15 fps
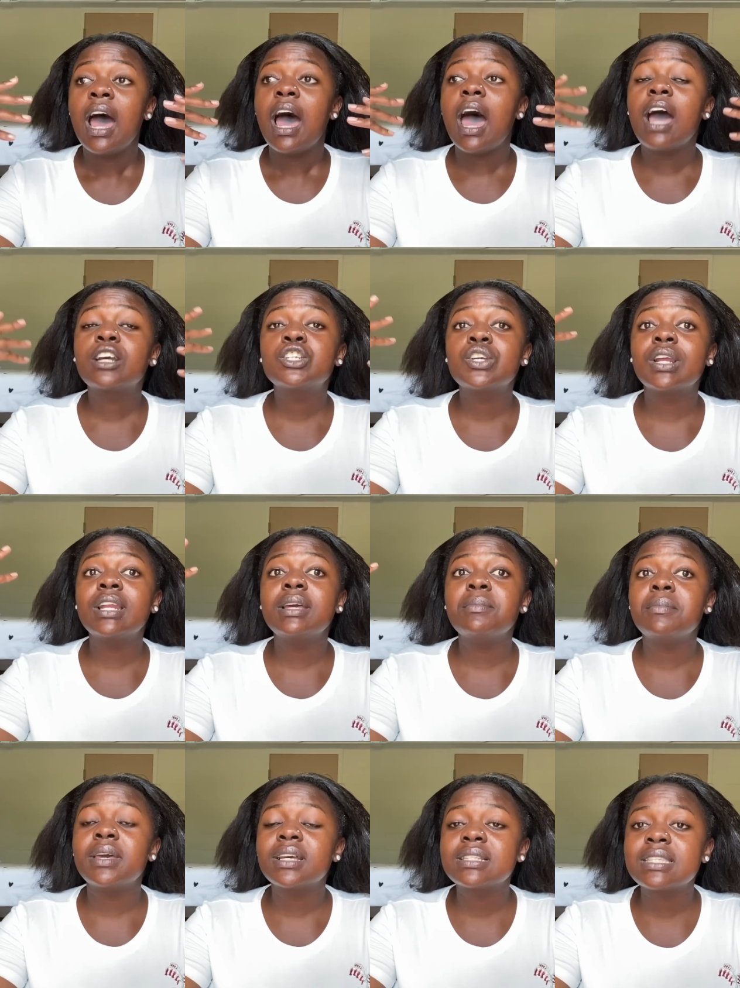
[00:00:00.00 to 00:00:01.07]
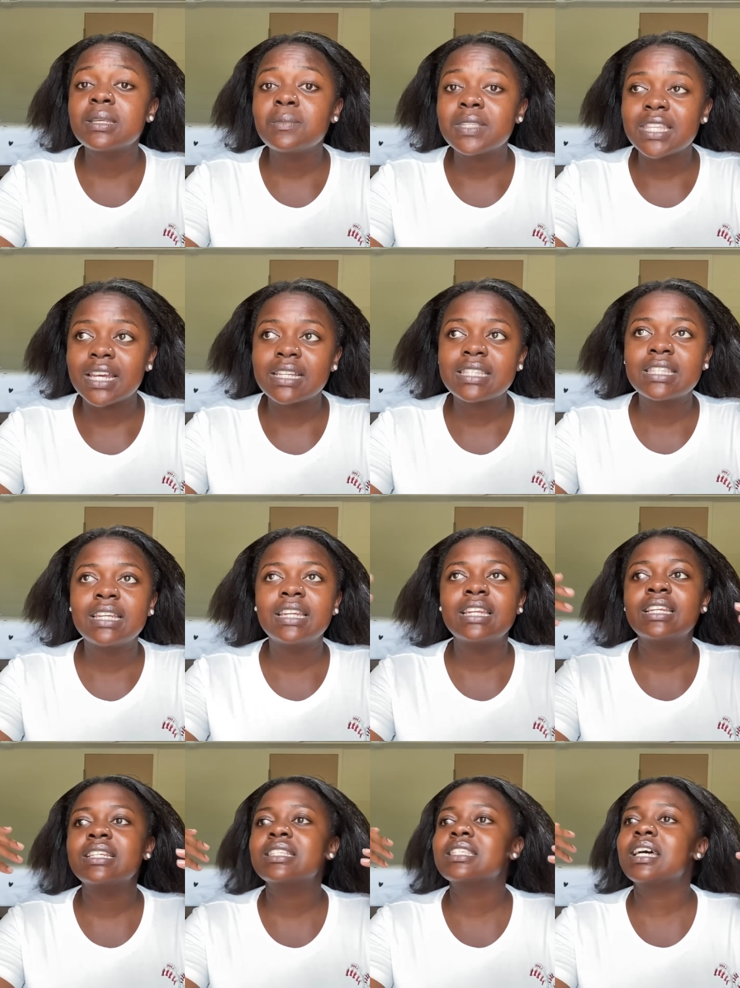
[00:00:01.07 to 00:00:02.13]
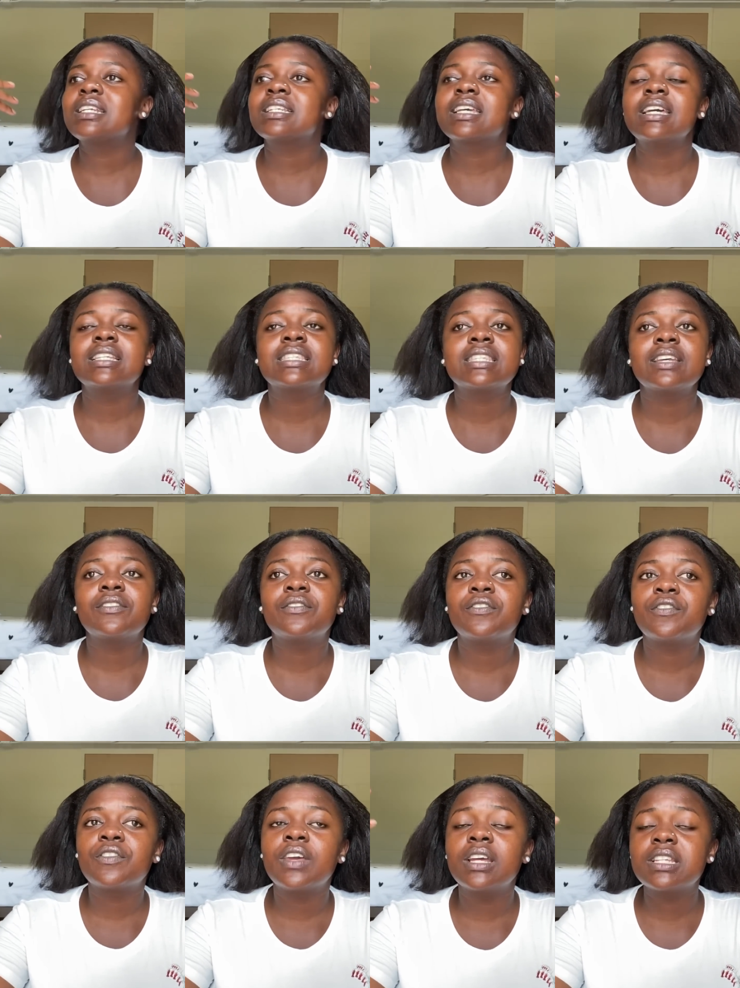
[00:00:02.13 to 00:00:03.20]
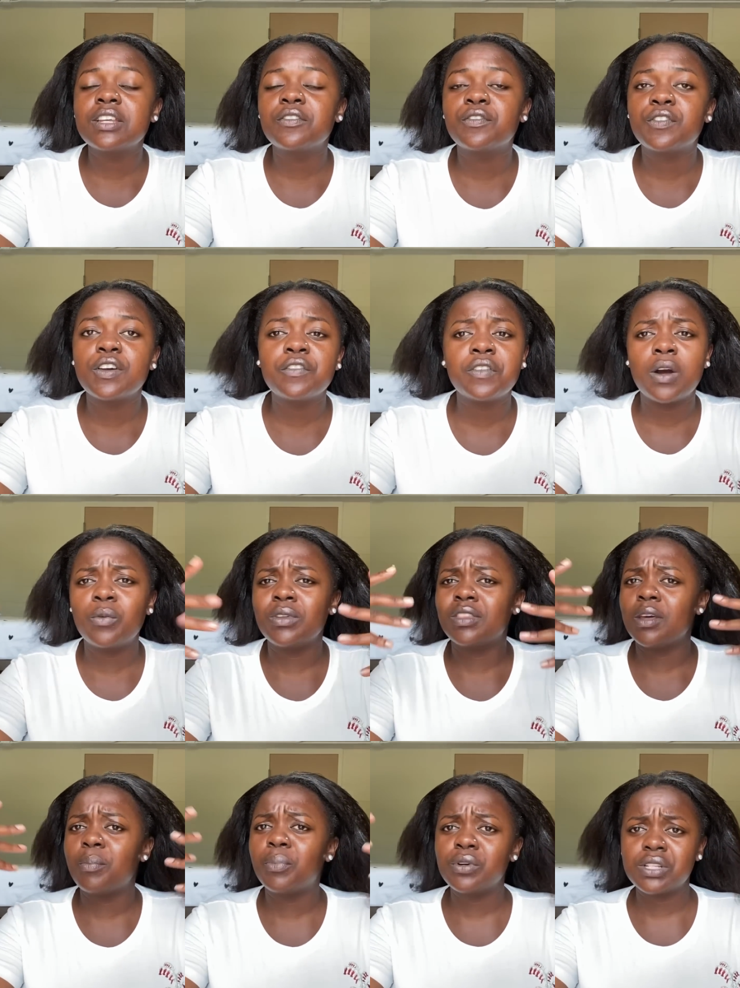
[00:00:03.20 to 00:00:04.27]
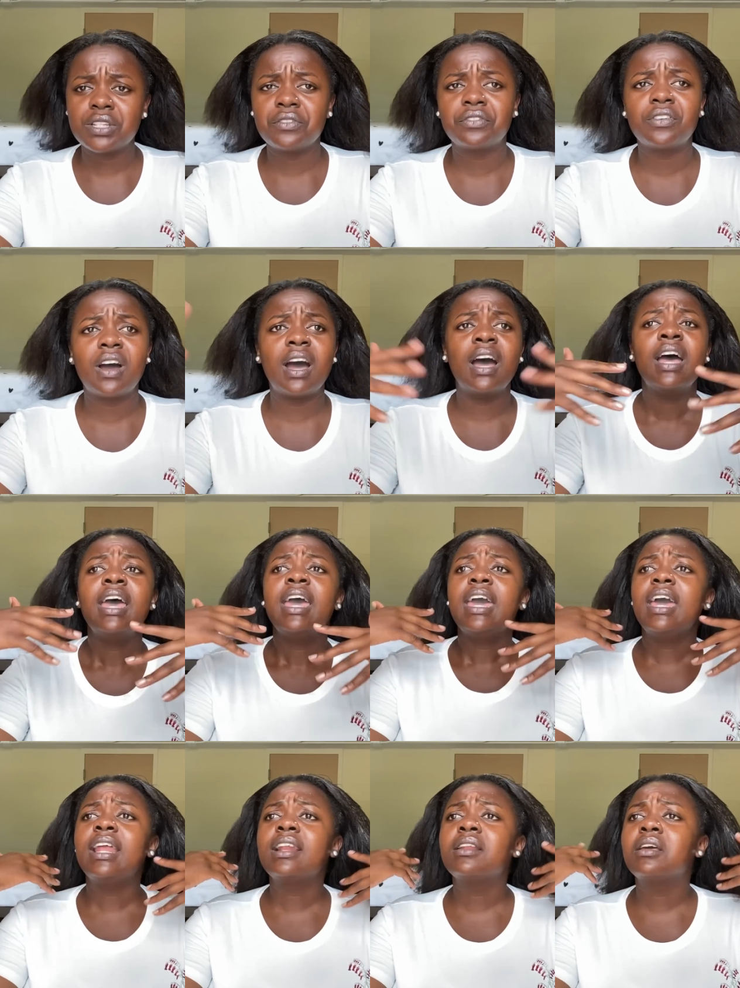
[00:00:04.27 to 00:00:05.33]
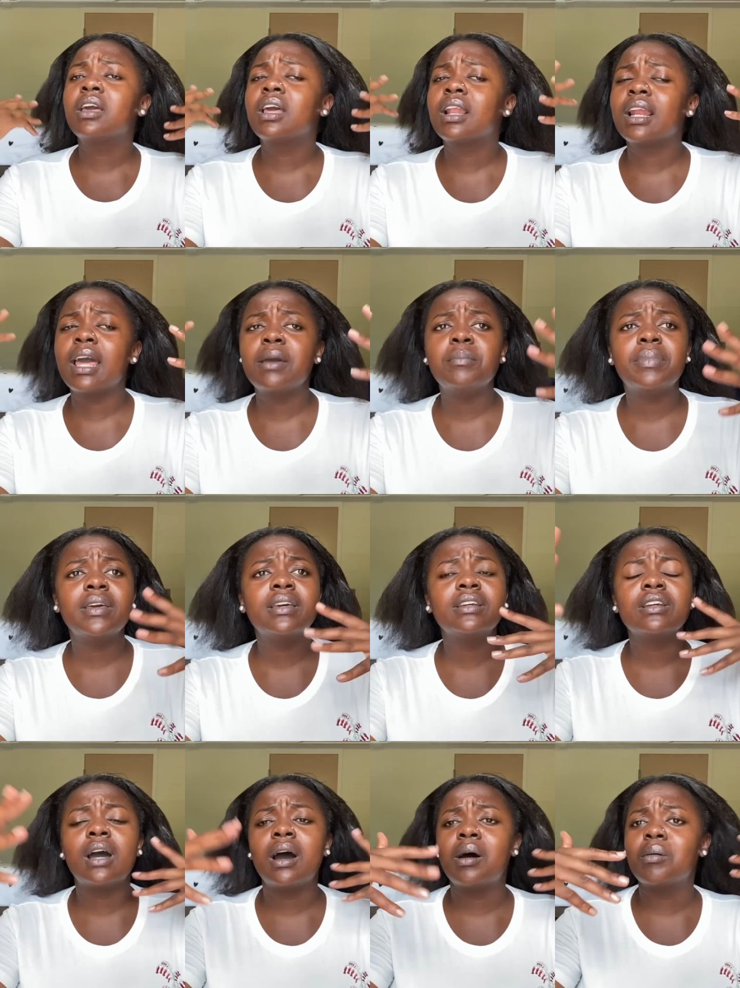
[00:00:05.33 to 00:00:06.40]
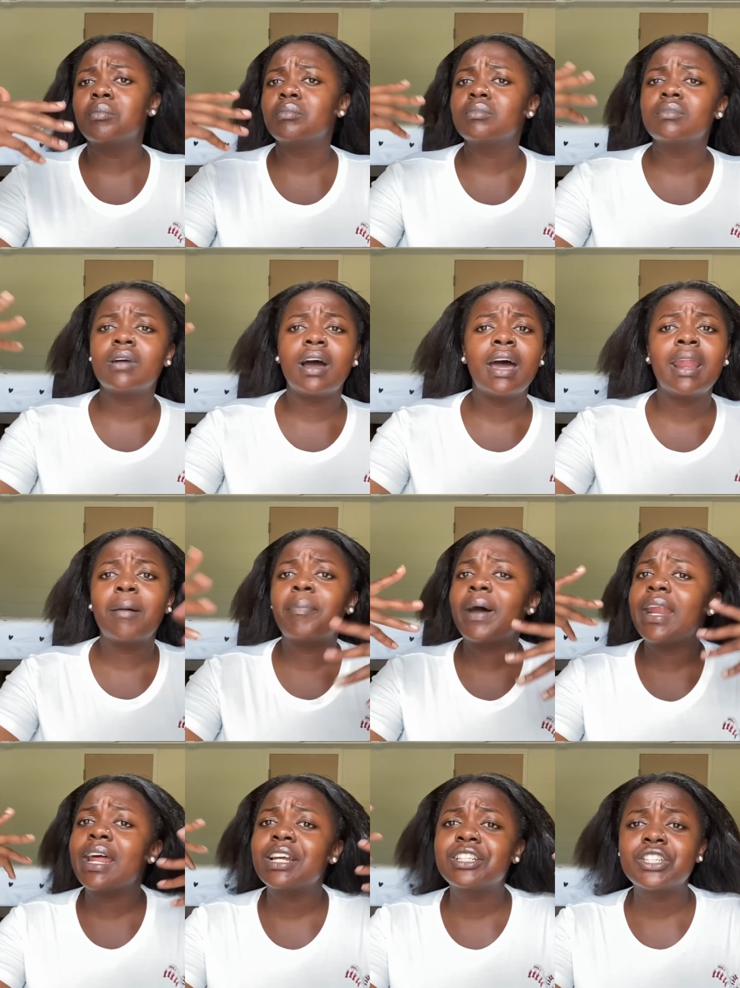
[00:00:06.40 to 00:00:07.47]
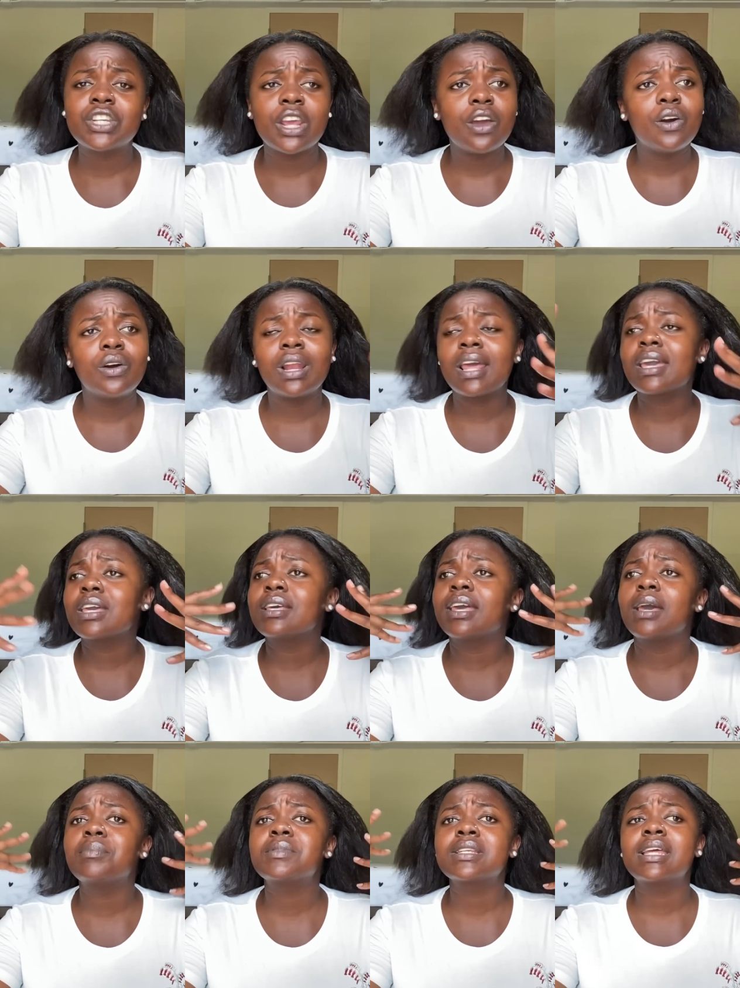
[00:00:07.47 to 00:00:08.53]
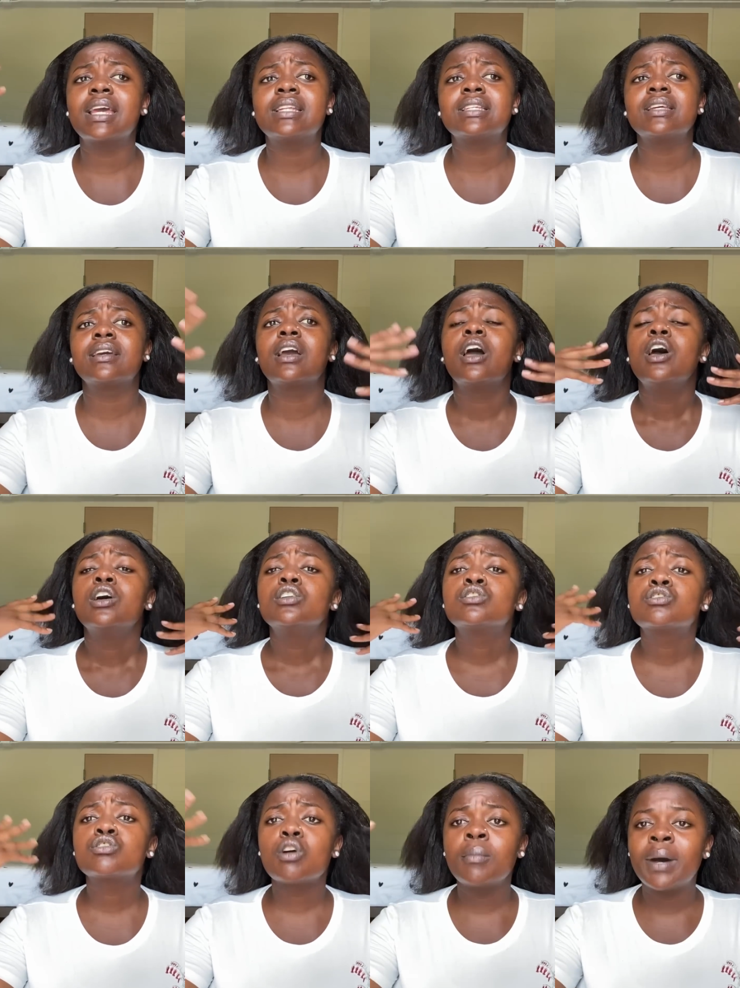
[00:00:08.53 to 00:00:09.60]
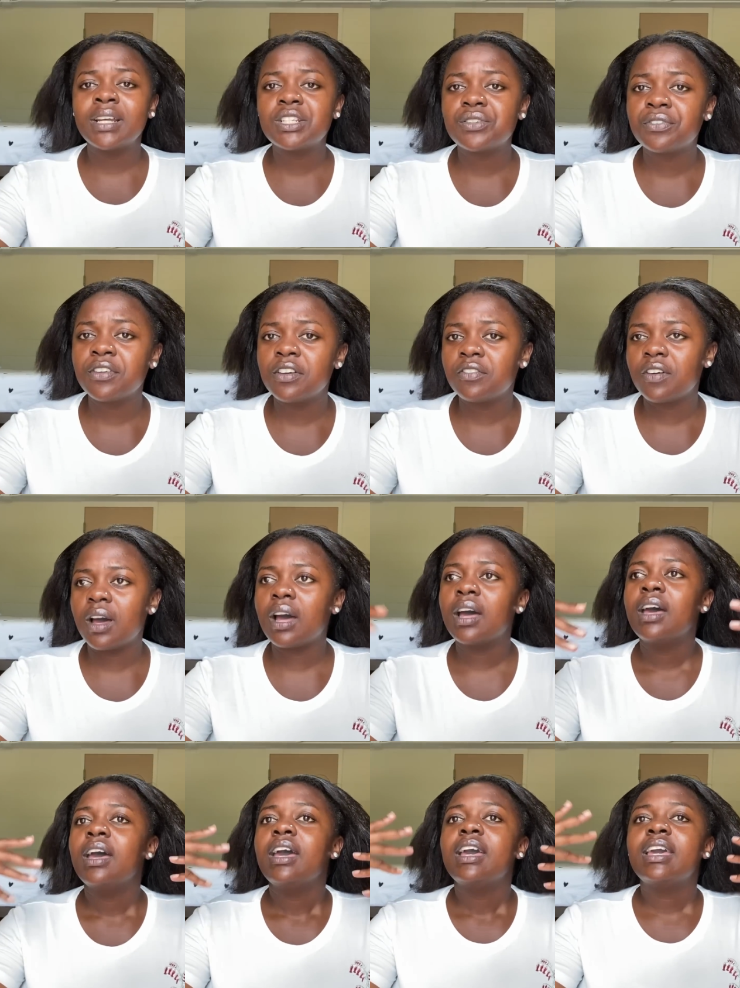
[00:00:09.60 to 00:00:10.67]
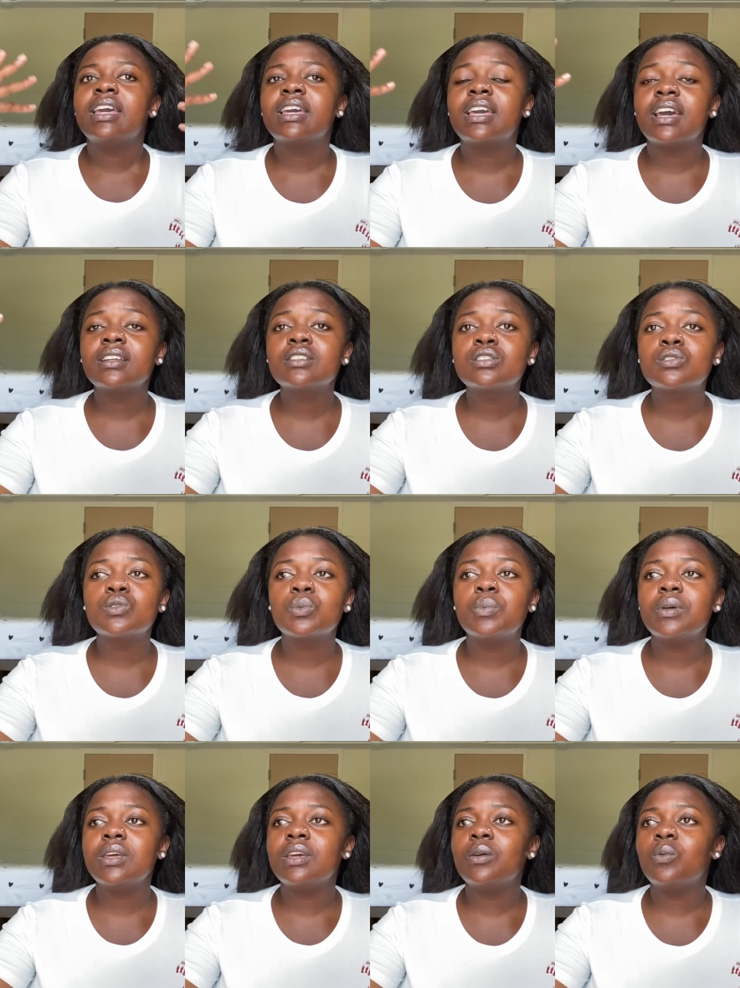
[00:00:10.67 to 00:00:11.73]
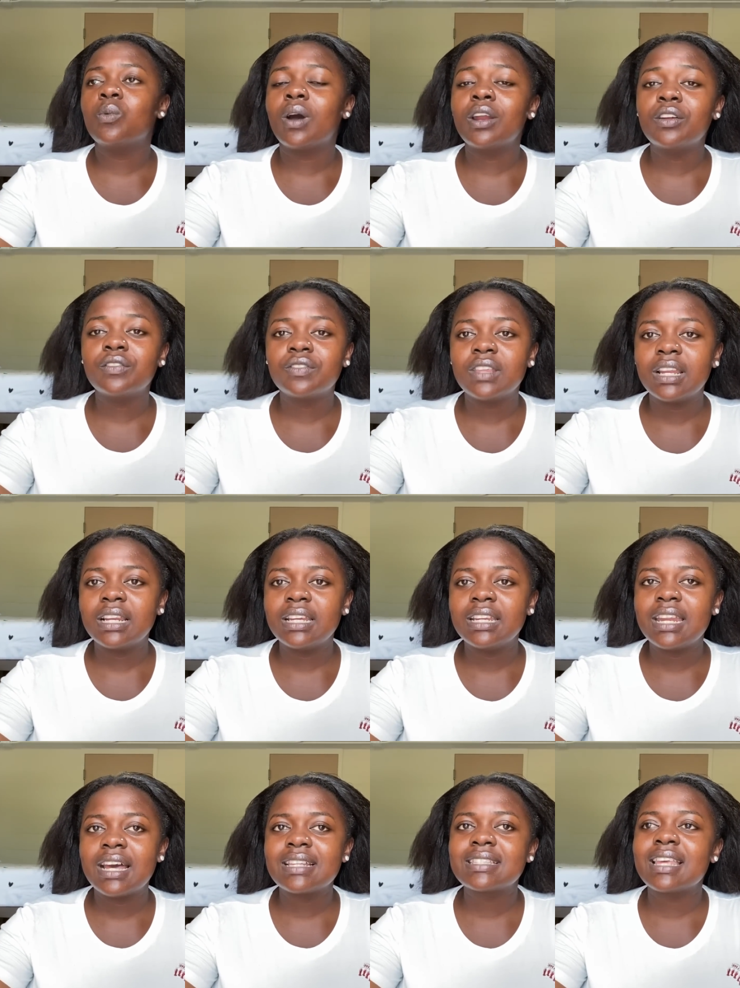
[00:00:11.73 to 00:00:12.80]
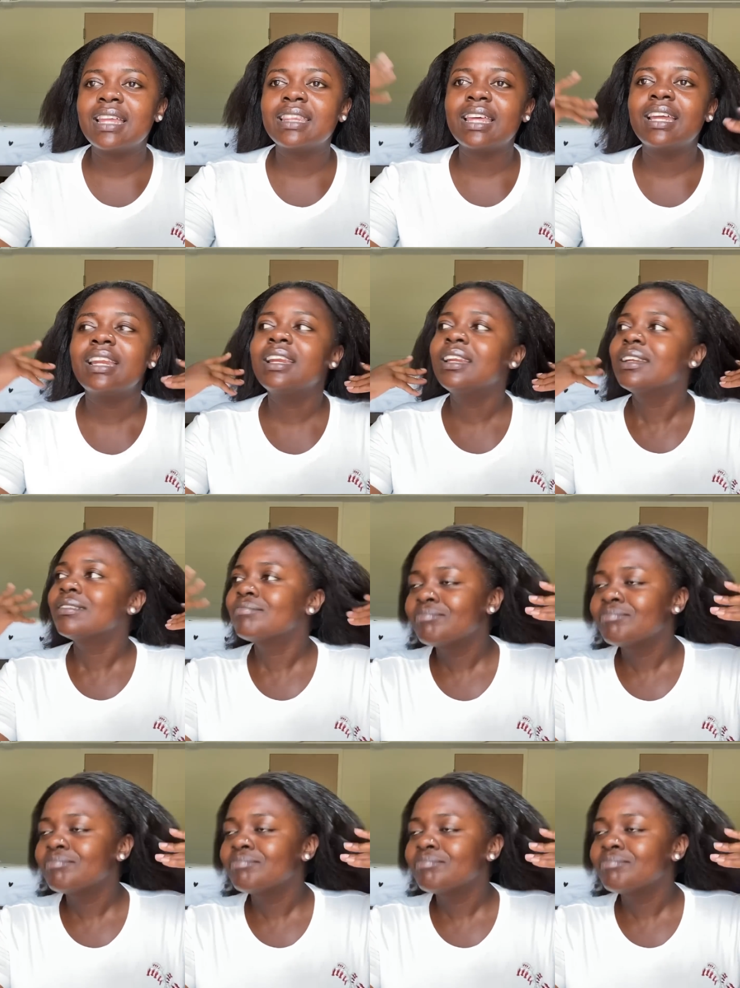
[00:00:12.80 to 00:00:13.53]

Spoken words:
actually makes him succeed, and he starts getting favor with the Potiphar and climbing Anapanda Cheo. Like, he kept getting so much favor. He gets to be one of the leaders, and then